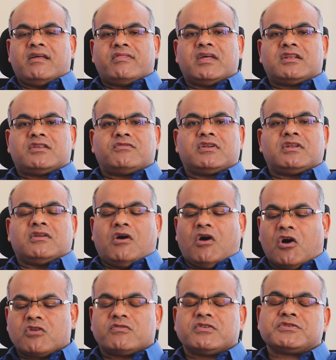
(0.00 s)
that will
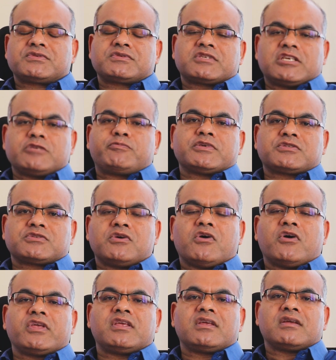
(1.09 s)
always keep us
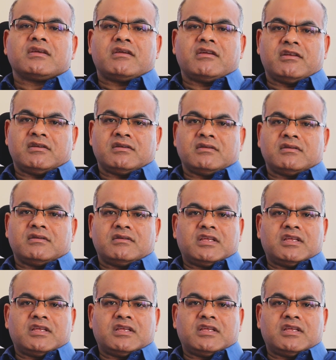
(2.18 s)
going in